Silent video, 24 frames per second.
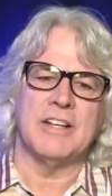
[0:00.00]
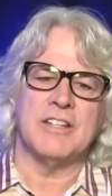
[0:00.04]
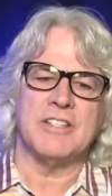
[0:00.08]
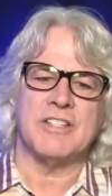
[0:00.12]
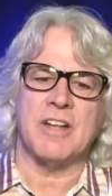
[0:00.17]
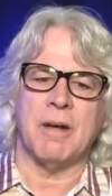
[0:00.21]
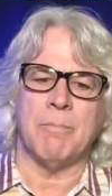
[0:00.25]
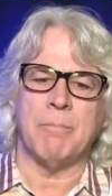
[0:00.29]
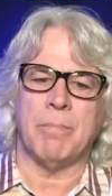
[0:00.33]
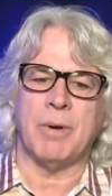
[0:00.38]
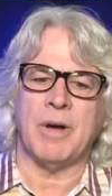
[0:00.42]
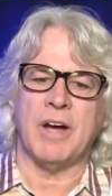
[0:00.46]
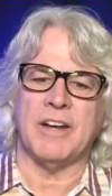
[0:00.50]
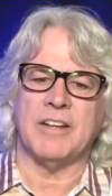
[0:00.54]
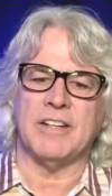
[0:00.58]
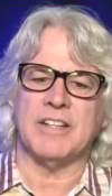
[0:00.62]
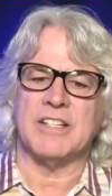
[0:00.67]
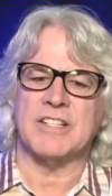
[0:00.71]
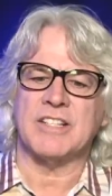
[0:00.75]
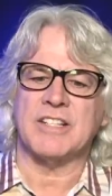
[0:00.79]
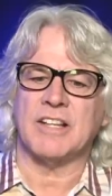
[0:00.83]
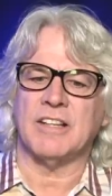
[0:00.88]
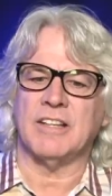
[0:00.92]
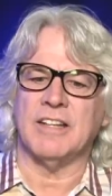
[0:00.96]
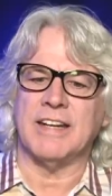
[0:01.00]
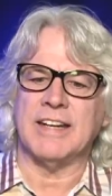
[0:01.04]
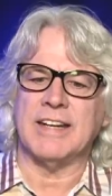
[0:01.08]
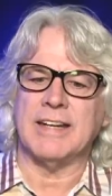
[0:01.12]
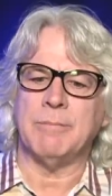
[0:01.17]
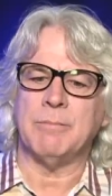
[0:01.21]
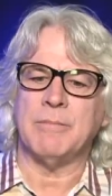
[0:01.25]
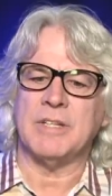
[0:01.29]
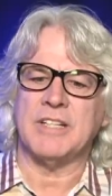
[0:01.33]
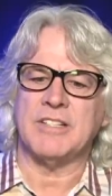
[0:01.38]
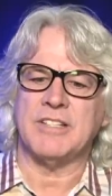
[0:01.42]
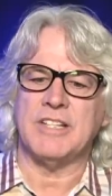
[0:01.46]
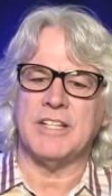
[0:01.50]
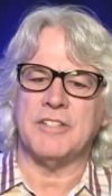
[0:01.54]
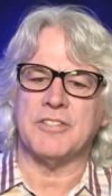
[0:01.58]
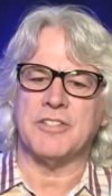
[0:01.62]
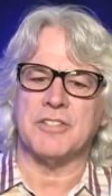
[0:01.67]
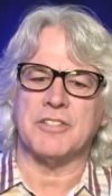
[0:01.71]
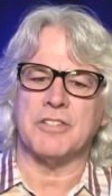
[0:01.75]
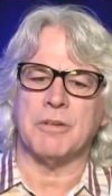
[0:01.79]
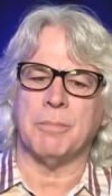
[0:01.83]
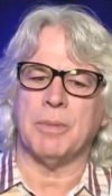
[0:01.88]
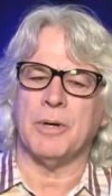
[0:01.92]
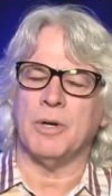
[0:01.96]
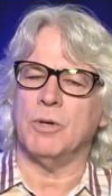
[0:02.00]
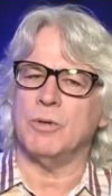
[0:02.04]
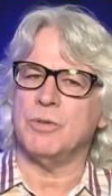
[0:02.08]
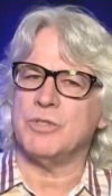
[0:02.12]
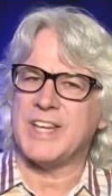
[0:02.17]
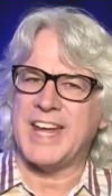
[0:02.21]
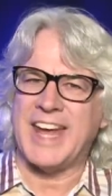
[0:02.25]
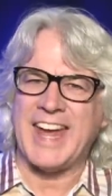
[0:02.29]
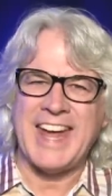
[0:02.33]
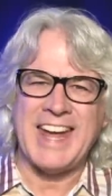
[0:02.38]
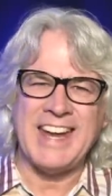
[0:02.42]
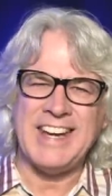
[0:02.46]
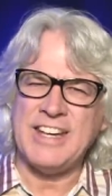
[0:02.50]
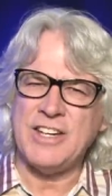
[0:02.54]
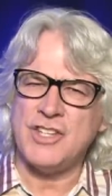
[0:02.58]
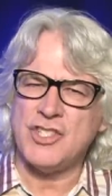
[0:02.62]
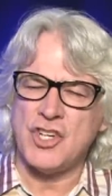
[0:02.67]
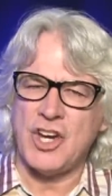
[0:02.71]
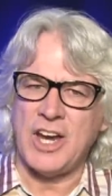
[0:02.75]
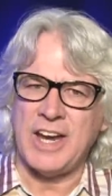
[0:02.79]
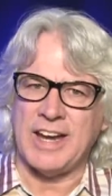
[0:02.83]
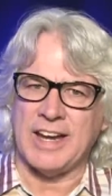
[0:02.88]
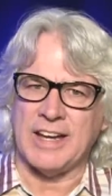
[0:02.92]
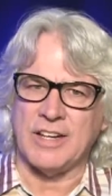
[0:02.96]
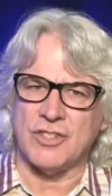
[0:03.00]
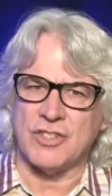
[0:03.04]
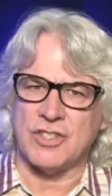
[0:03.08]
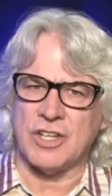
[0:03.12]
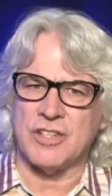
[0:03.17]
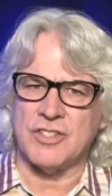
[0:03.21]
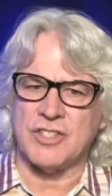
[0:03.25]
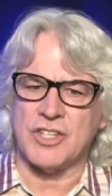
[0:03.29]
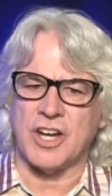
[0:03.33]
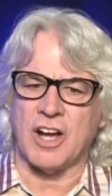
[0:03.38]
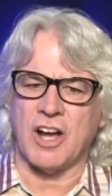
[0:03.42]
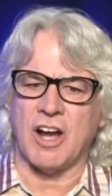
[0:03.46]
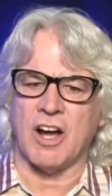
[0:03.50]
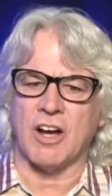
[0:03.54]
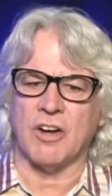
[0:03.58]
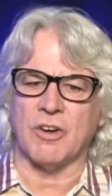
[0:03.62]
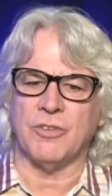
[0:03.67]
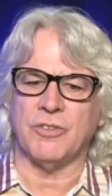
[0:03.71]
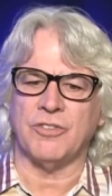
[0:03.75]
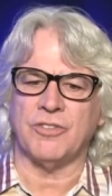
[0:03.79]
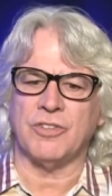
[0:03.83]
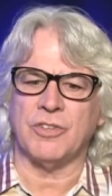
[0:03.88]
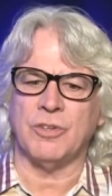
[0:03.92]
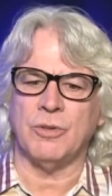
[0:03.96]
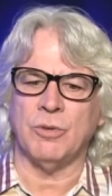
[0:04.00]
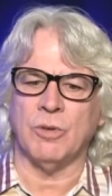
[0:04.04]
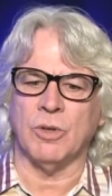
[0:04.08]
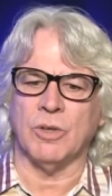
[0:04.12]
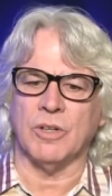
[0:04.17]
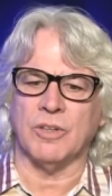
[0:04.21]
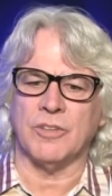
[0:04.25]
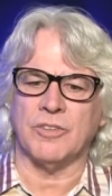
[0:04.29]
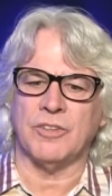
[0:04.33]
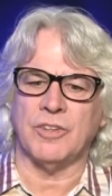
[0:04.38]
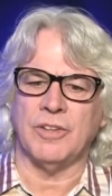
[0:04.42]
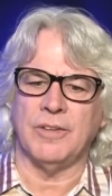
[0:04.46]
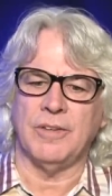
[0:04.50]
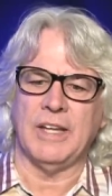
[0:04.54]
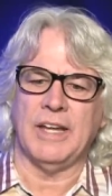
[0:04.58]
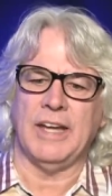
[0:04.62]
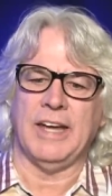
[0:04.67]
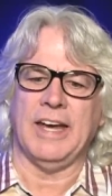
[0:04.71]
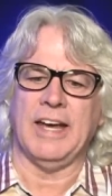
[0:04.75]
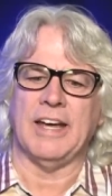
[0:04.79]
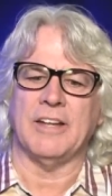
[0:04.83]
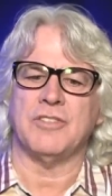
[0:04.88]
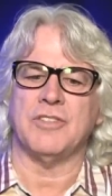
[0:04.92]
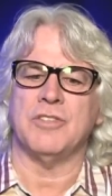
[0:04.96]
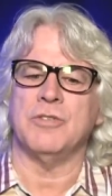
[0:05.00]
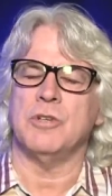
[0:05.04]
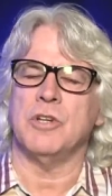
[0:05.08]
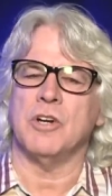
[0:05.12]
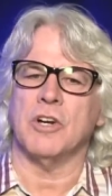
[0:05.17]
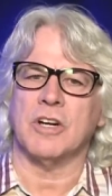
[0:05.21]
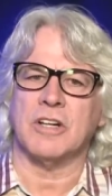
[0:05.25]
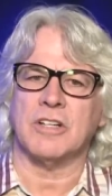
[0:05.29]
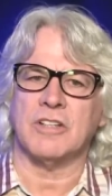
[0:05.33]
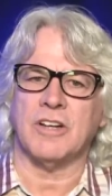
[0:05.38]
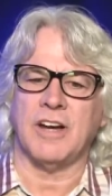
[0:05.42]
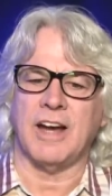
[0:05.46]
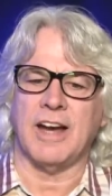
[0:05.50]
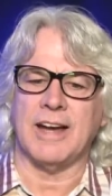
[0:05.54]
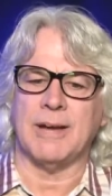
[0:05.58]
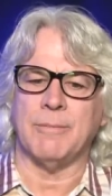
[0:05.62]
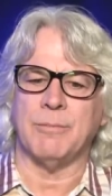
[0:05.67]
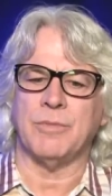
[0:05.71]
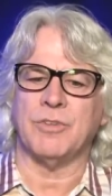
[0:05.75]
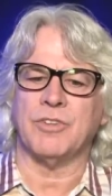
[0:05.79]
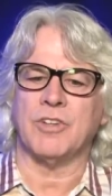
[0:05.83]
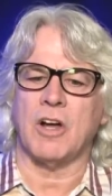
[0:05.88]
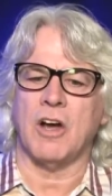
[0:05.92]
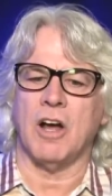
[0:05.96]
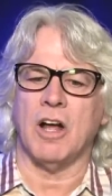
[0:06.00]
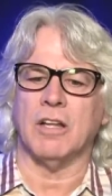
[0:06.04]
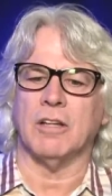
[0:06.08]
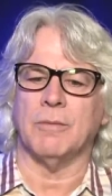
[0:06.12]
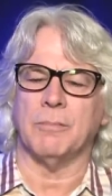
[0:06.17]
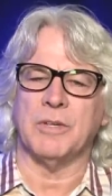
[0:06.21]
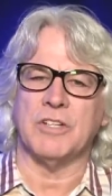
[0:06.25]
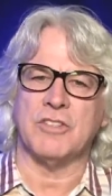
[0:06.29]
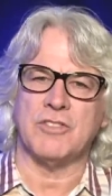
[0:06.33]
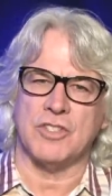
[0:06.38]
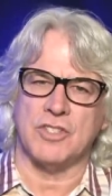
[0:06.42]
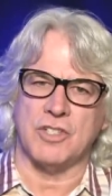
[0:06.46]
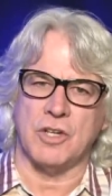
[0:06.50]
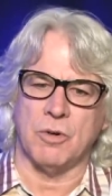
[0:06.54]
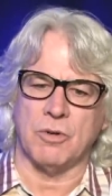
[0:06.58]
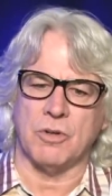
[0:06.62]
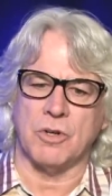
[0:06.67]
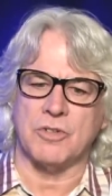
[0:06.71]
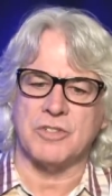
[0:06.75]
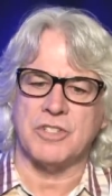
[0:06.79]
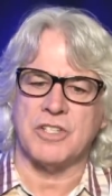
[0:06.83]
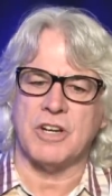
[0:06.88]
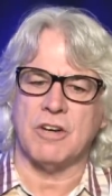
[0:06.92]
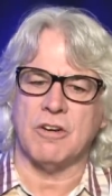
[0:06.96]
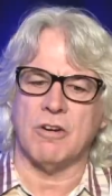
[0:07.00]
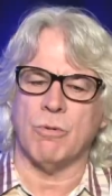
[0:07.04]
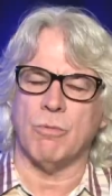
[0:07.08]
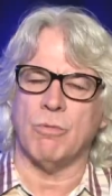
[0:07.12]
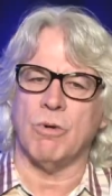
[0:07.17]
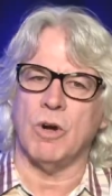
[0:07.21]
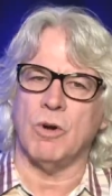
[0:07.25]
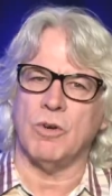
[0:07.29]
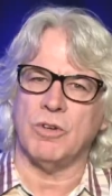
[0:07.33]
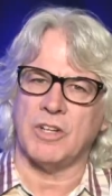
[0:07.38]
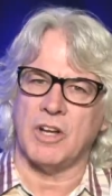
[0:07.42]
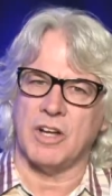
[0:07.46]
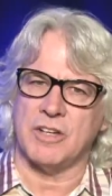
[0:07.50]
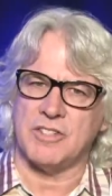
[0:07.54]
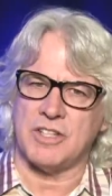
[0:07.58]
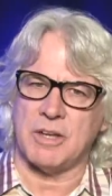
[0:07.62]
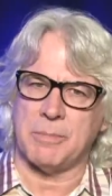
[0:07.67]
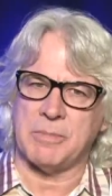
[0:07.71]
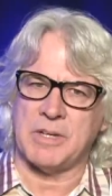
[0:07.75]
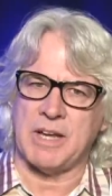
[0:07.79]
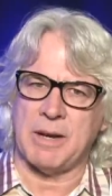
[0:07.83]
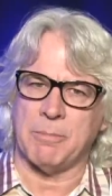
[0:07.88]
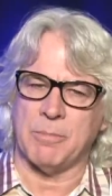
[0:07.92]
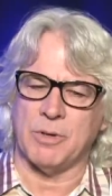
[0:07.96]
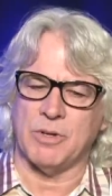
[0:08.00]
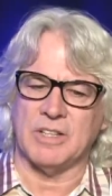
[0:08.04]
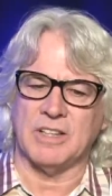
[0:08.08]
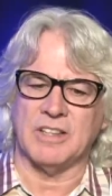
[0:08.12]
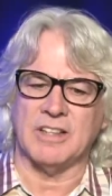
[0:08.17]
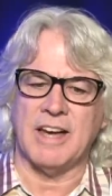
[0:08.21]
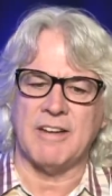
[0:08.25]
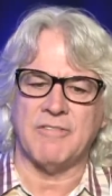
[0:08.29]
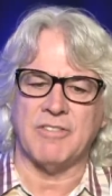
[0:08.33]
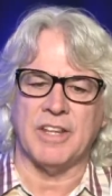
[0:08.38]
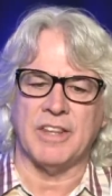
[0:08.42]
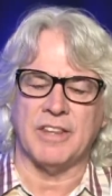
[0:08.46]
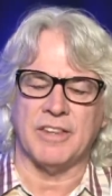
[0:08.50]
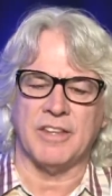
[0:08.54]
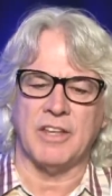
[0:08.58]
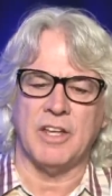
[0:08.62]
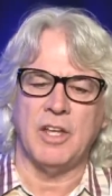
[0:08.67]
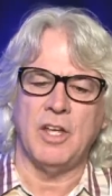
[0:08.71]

Some pundits claim the teachers oppose any change in Chicago's schools, as New York Times columnist Joe Nocera wrote on September 11th.